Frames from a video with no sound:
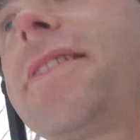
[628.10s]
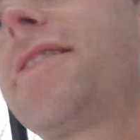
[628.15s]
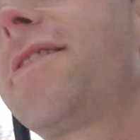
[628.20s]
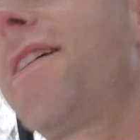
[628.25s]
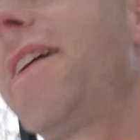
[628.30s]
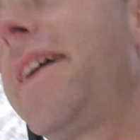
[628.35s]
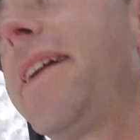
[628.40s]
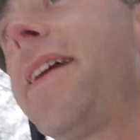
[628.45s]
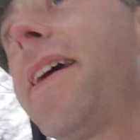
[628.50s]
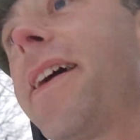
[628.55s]

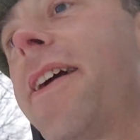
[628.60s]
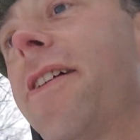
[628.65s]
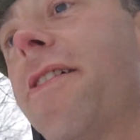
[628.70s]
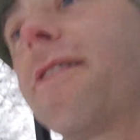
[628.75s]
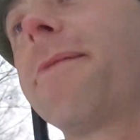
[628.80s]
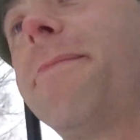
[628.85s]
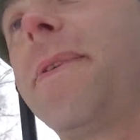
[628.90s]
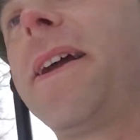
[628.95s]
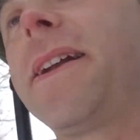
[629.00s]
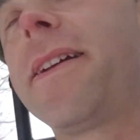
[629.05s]
straight, go
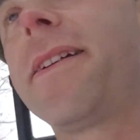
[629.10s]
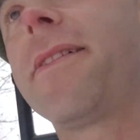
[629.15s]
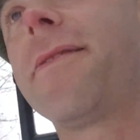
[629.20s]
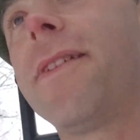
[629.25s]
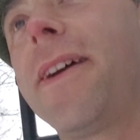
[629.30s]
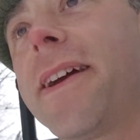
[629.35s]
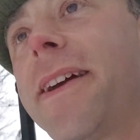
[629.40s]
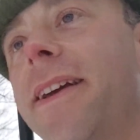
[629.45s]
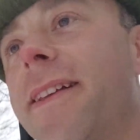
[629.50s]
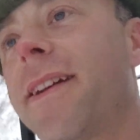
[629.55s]
to bed at a
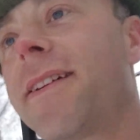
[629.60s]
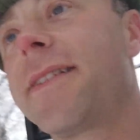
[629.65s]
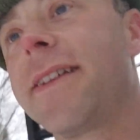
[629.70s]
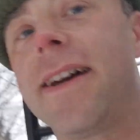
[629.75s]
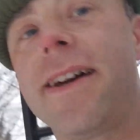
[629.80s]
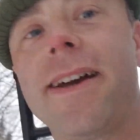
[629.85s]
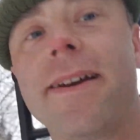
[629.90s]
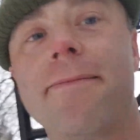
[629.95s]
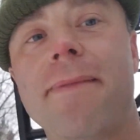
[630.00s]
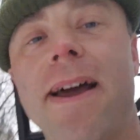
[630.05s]
regular
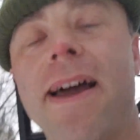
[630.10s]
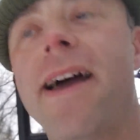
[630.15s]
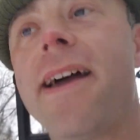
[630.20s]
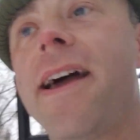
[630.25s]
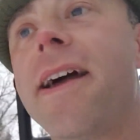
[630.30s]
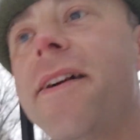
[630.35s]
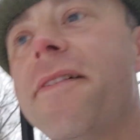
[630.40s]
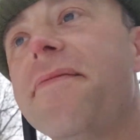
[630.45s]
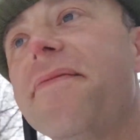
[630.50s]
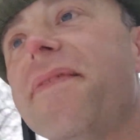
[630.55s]
time,
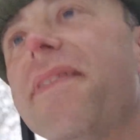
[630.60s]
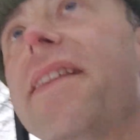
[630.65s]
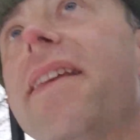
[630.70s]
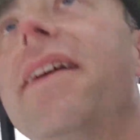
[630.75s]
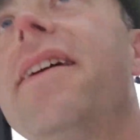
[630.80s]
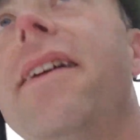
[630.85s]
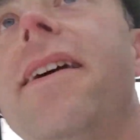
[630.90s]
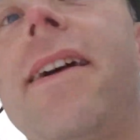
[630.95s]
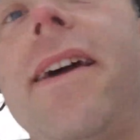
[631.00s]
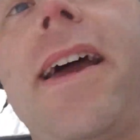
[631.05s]

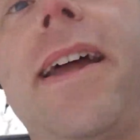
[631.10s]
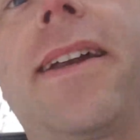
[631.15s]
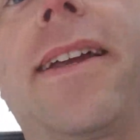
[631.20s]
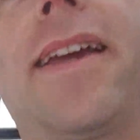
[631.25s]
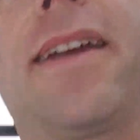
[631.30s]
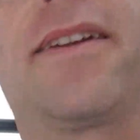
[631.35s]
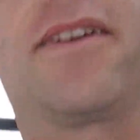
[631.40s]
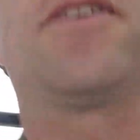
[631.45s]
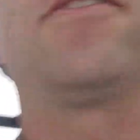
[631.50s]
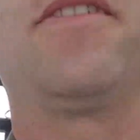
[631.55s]
and
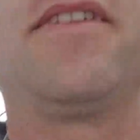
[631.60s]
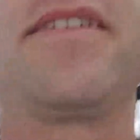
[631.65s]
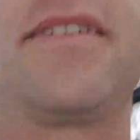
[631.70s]
get good